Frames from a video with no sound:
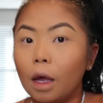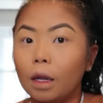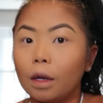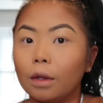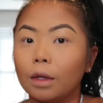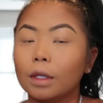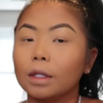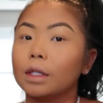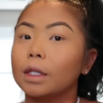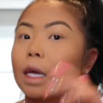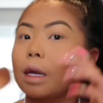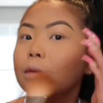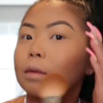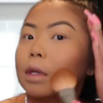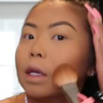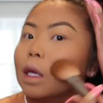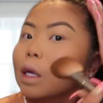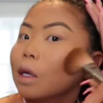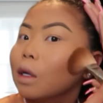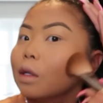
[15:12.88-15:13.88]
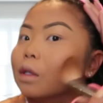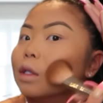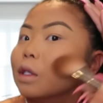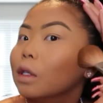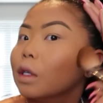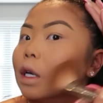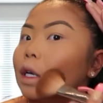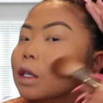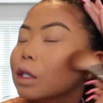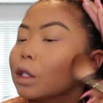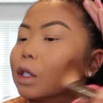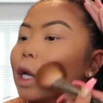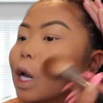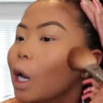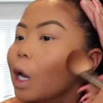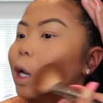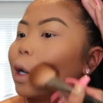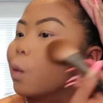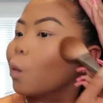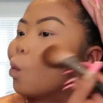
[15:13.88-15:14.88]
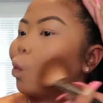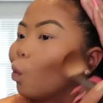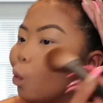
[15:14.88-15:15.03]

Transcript: Do the same thing to the other side.